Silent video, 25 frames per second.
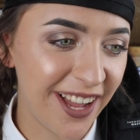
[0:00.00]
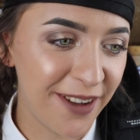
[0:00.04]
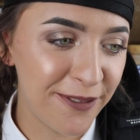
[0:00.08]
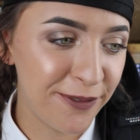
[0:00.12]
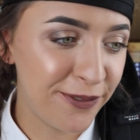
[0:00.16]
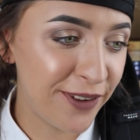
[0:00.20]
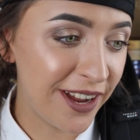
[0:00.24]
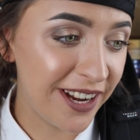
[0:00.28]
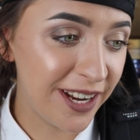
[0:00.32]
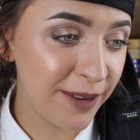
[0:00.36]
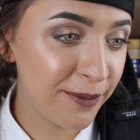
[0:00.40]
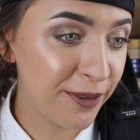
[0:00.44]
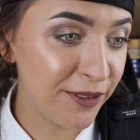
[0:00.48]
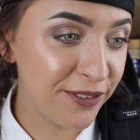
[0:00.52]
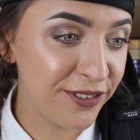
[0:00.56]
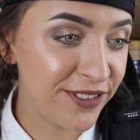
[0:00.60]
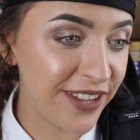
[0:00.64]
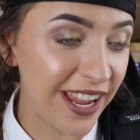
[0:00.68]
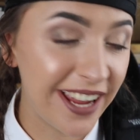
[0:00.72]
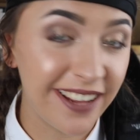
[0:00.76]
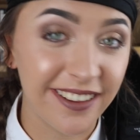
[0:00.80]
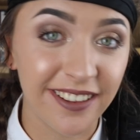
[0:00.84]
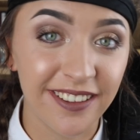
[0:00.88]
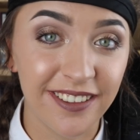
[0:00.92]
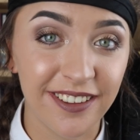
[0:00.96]
I'm fed up of
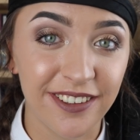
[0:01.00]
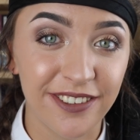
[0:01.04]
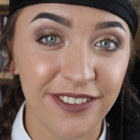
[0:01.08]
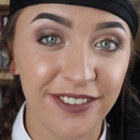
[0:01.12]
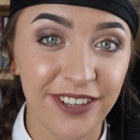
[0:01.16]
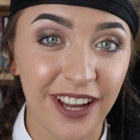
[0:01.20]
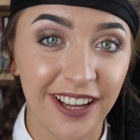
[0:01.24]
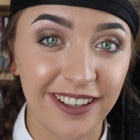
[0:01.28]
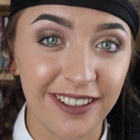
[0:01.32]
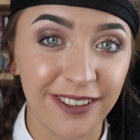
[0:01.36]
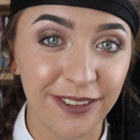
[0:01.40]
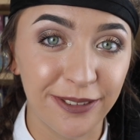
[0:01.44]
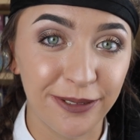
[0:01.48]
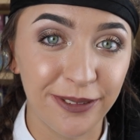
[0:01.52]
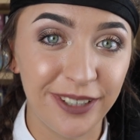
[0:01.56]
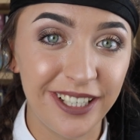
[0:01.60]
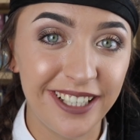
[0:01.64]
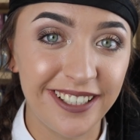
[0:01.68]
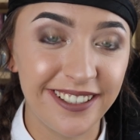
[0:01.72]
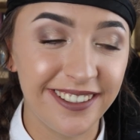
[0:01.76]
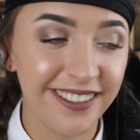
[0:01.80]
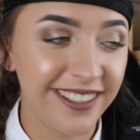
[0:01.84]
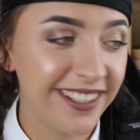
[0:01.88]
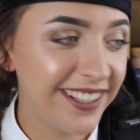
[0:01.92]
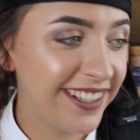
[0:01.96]
saying that this channel's
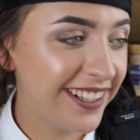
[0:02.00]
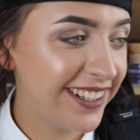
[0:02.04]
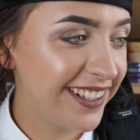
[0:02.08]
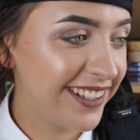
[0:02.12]
weird.